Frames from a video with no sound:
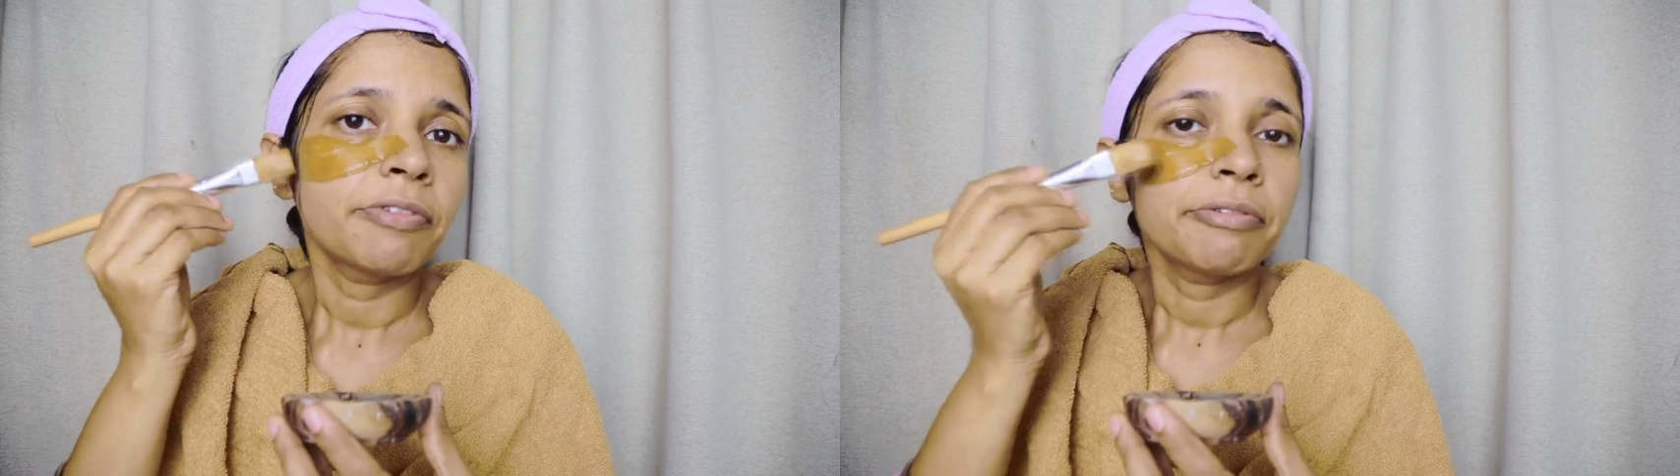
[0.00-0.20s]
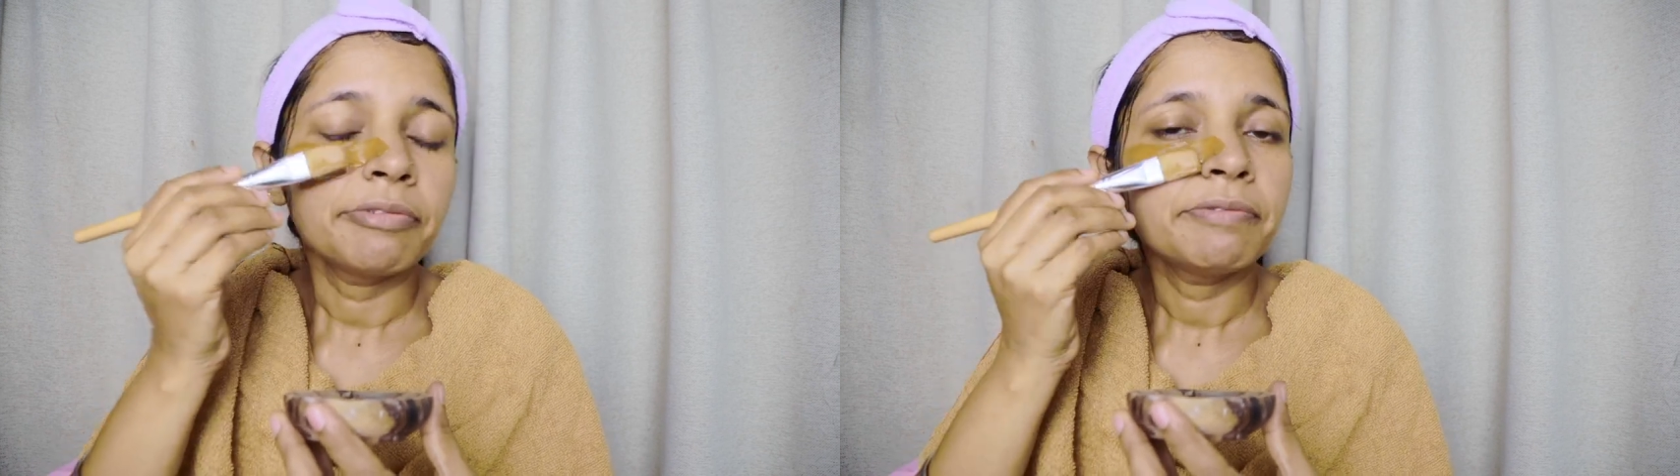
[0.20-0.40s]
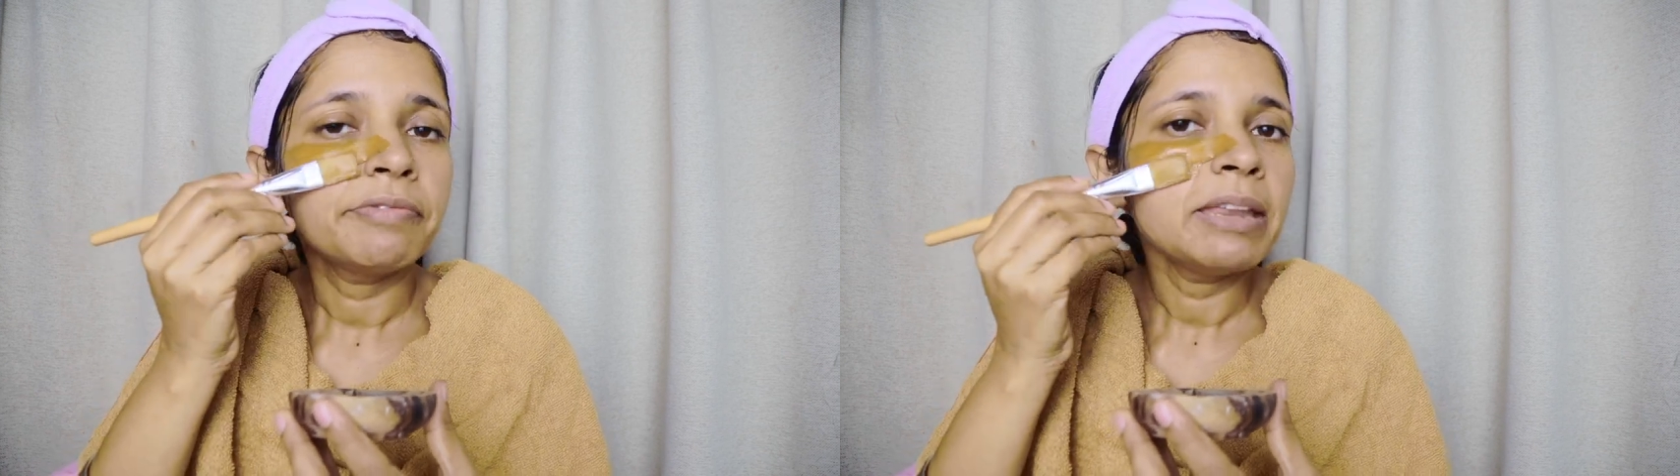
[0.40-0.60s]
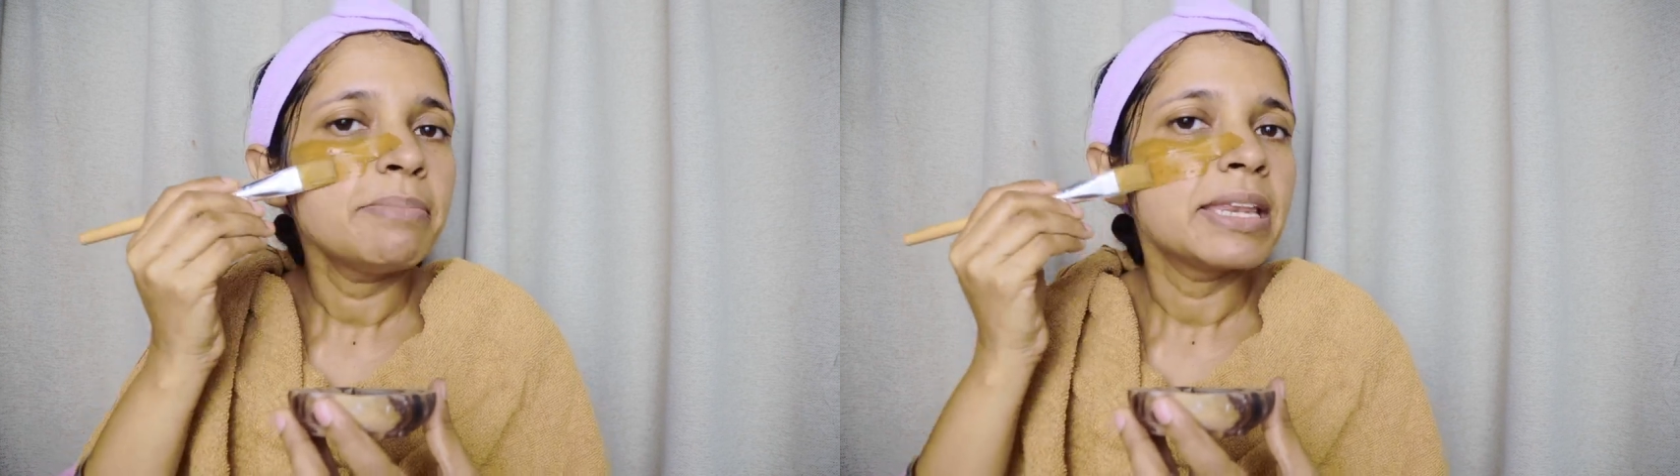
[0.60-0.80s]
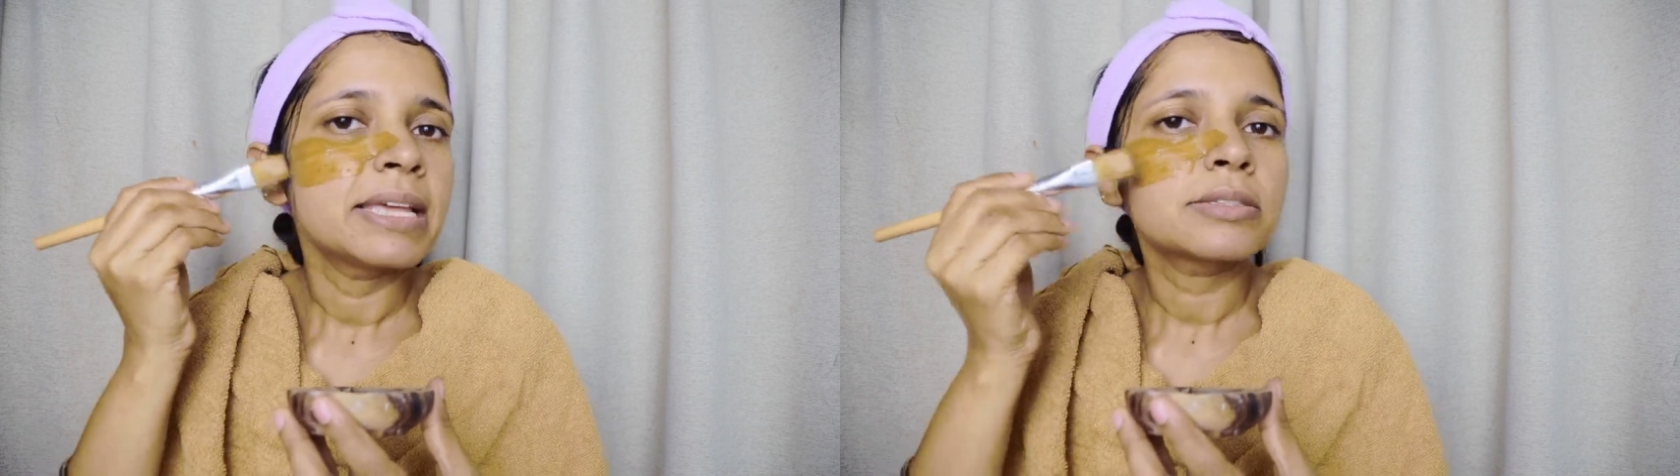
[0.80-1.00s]
for 15
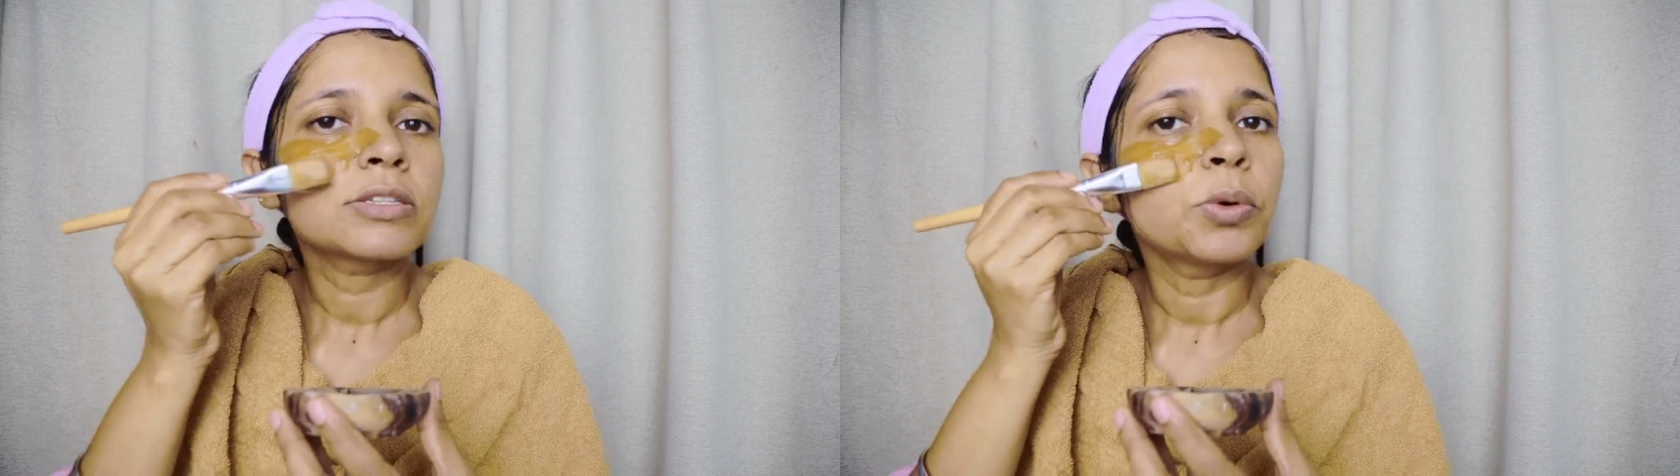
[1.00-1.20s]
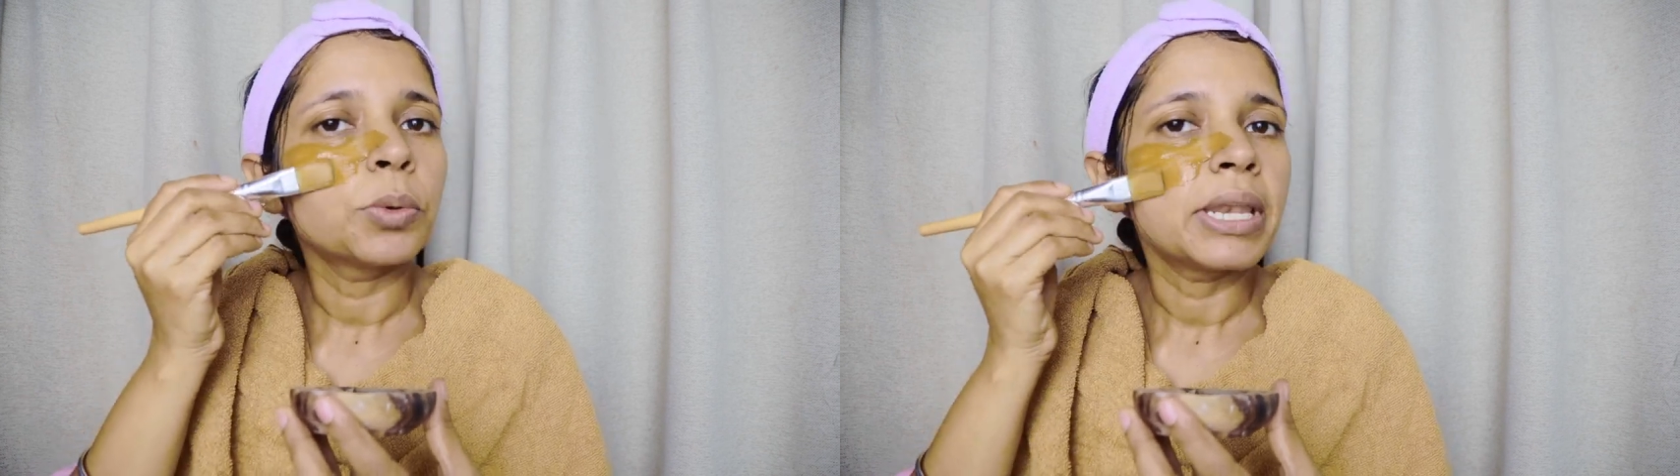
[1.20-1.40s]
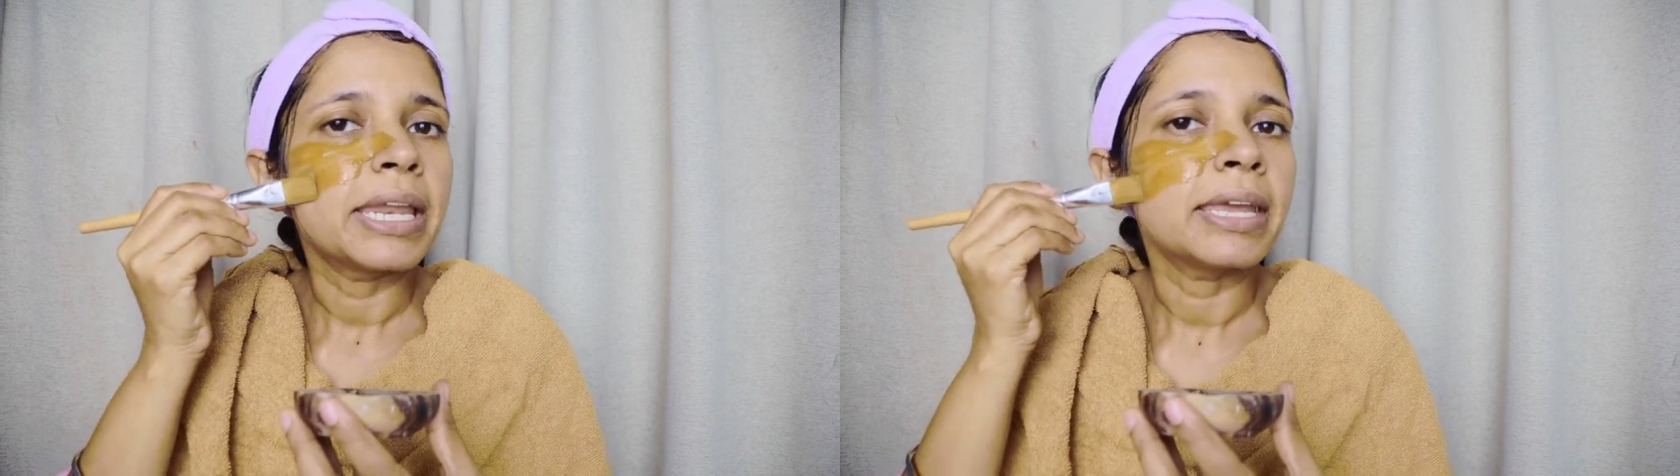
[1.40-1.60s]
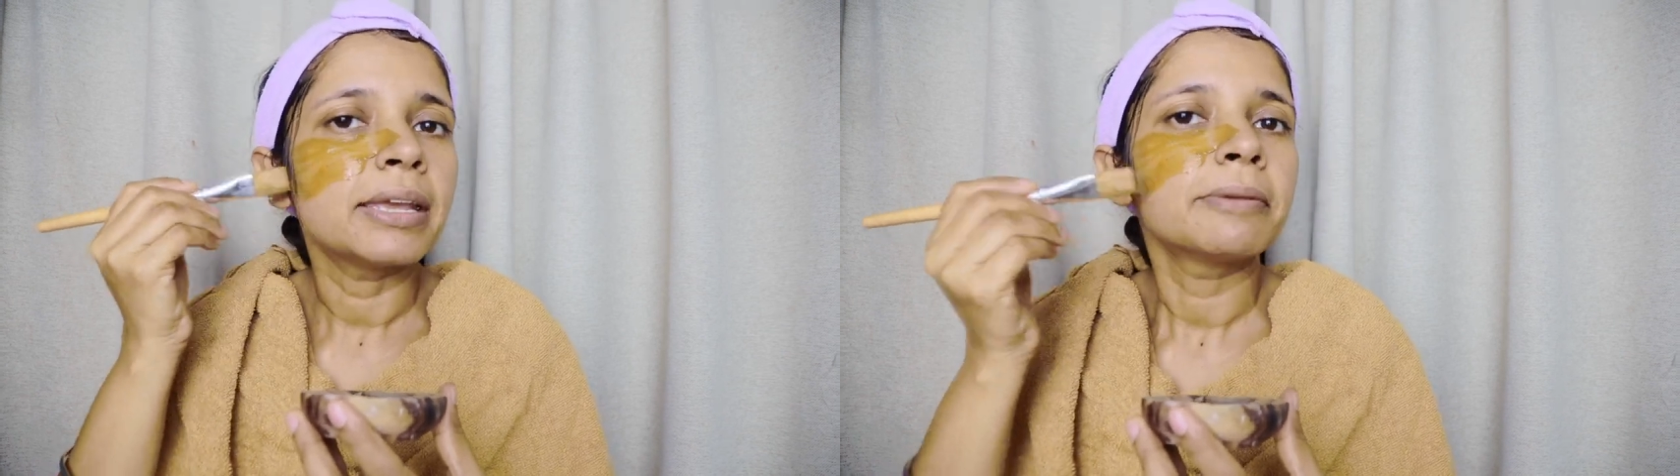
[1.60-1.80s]
minutes only.